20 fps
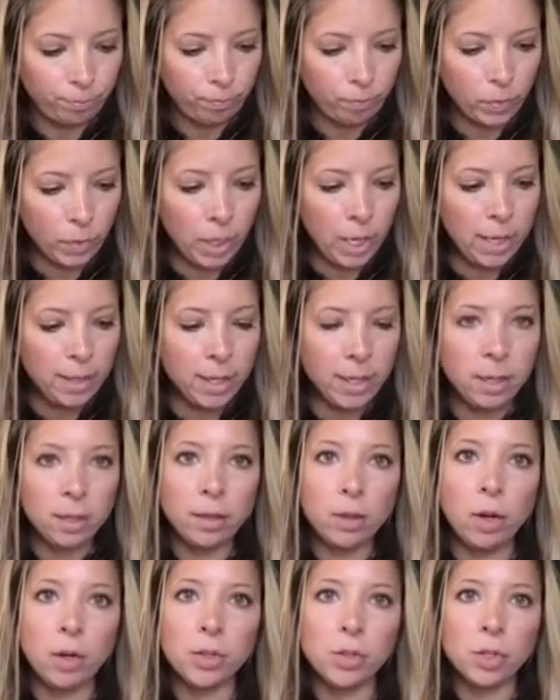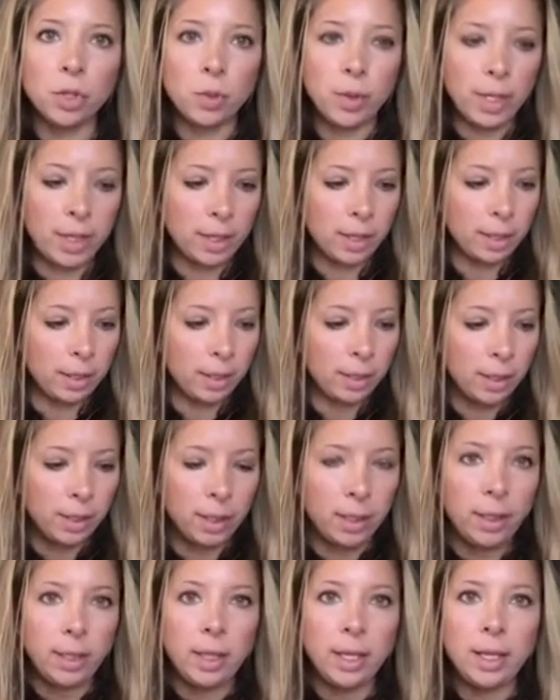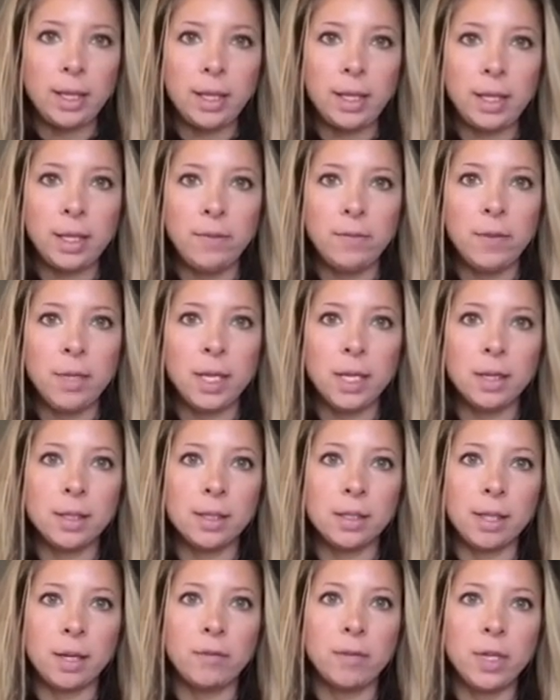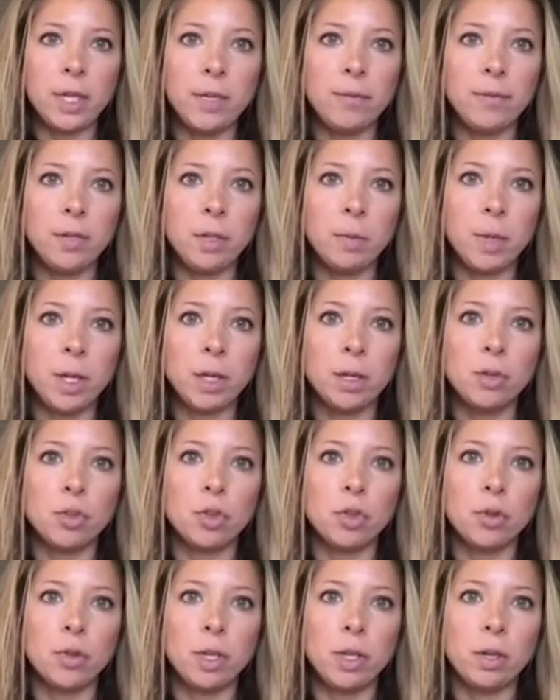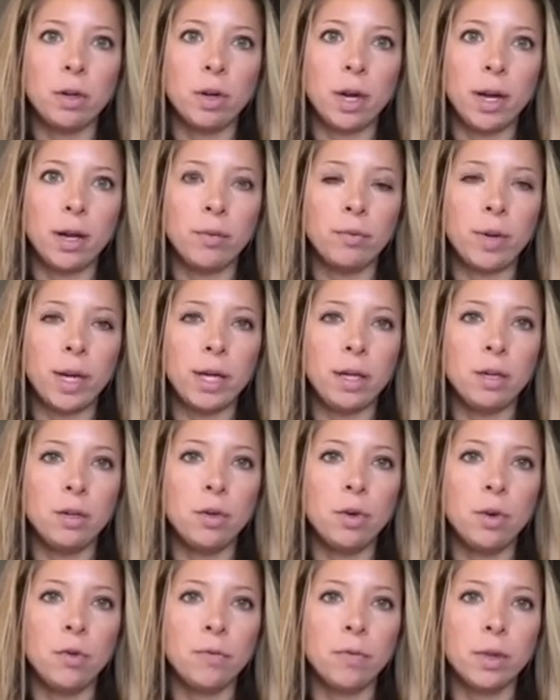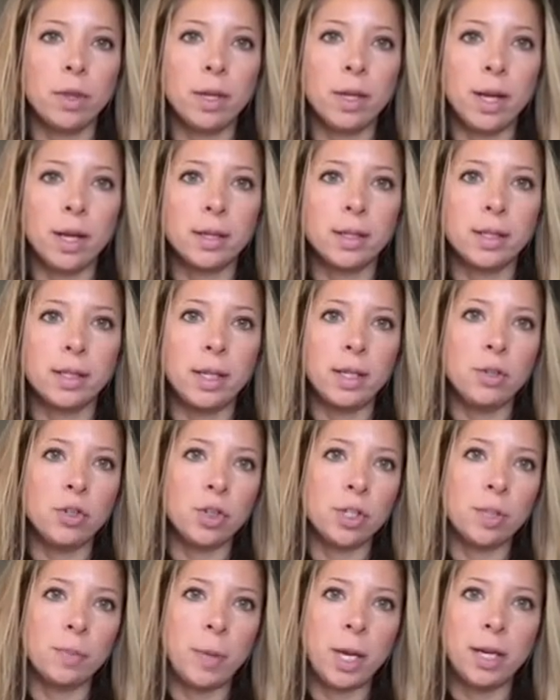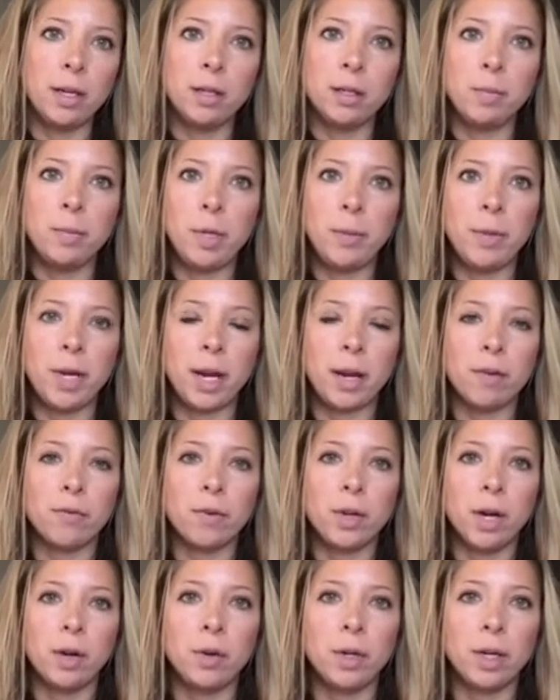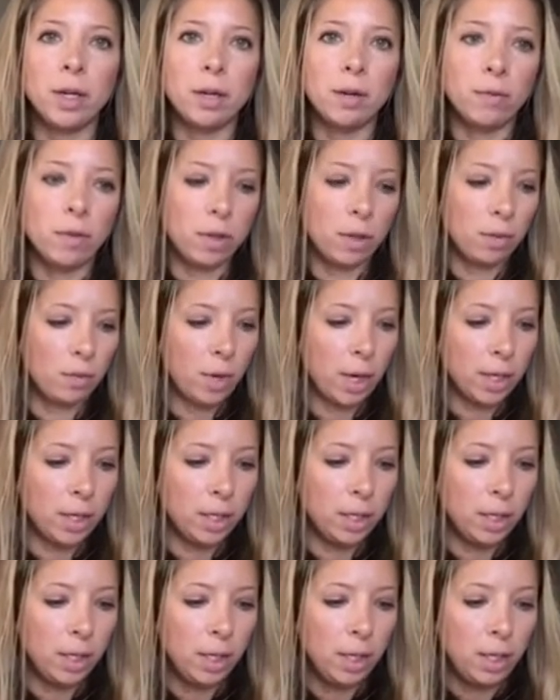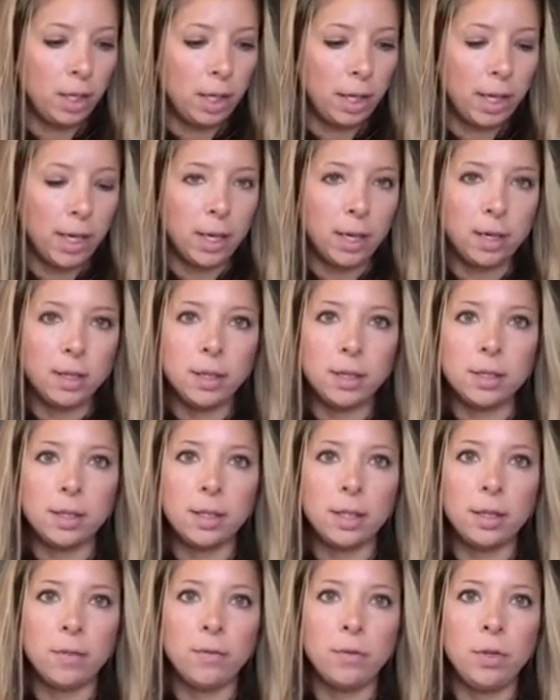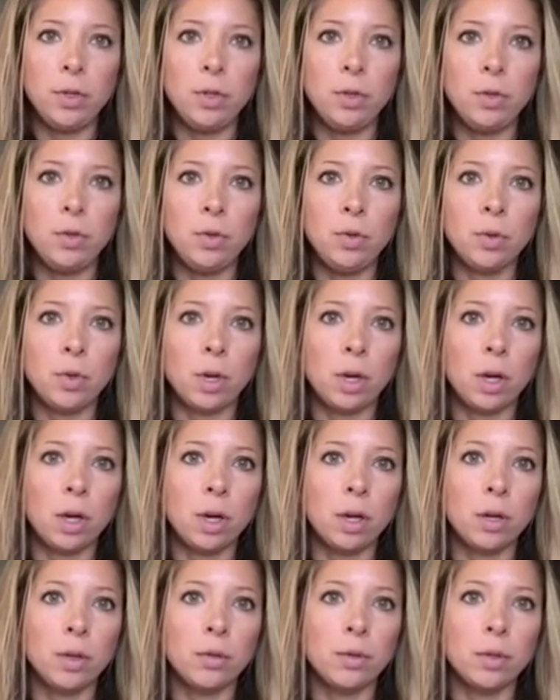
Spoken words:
then also in the evenings, every evening, making sure that you're kind of ready to go for the next day. Just spend maybe half an hour getting everything ready. And if you are